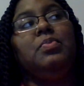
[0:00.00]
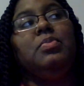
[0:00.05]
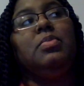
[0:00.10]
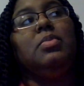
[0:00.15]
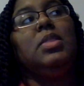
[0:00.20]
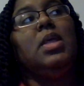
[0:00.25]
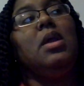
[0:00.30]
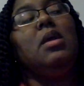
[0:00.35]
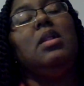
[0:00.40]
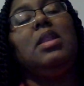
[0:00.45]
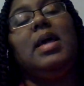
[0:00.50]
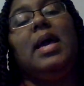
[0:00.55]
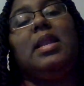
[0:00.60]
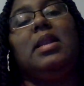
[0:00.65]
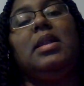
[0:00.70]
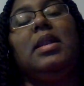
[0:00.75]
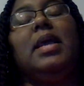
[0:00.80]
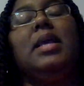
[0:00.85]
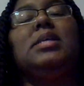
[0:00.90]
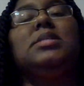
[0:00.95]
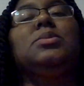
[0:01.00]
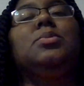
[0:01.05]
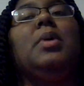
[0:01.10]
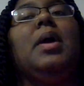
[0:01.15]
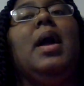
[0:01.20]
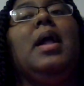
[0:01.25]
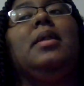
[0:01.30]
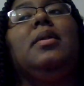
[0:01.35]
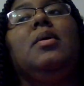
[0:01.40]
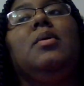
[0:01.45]
There are a lot of days where
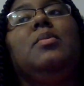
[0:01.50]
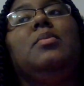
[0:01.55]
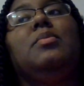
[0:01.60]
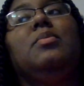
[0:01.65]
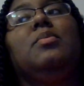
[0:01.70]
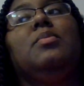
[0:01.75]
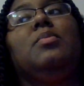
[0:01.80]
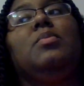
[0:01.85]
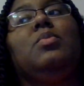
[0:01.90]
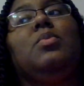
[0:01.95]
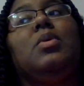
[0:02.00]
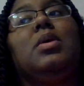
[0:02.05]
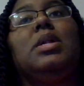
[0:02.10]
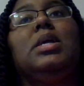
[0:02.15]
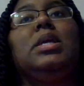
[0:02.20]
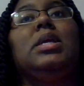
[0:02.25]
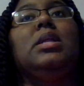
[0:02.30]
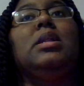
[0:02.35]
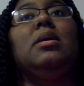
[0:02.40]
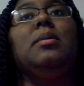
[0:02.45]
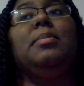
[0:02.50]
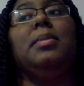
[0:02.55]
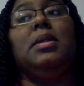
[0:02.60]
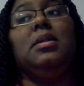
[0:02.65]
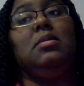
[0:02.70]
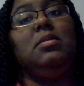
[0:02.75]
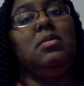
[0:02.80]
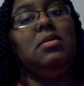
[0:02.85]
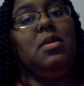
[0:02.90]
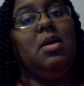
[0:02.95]
I don't want to get up
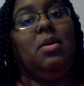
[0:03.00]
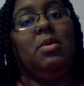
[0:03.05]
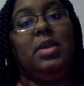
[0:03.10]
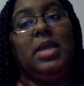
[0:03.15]
and, you know,